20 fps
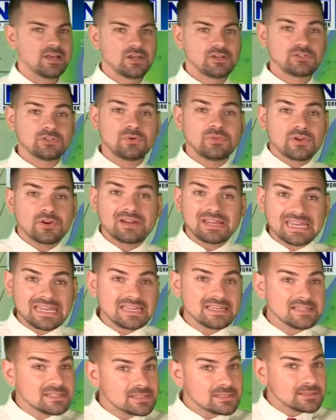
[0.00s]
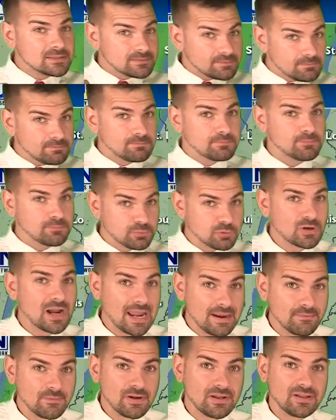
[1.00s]
So there is
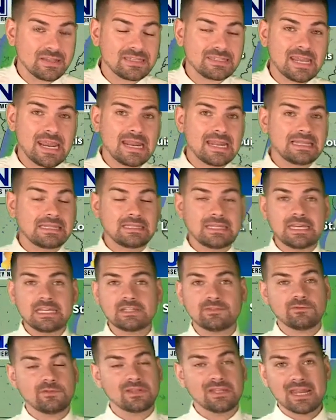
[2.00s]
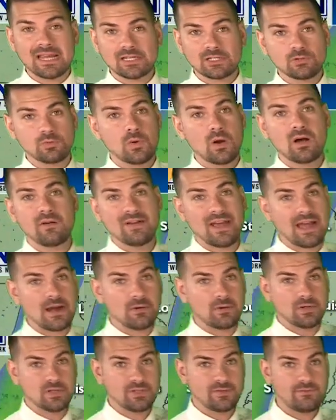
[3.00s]
prime real estate, at least for the next 12
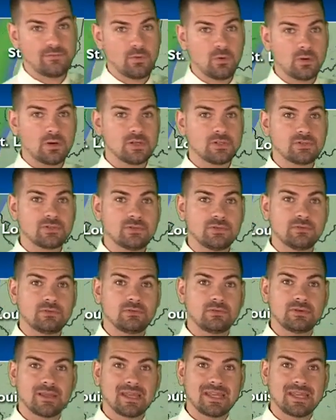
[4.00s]
hours, for it to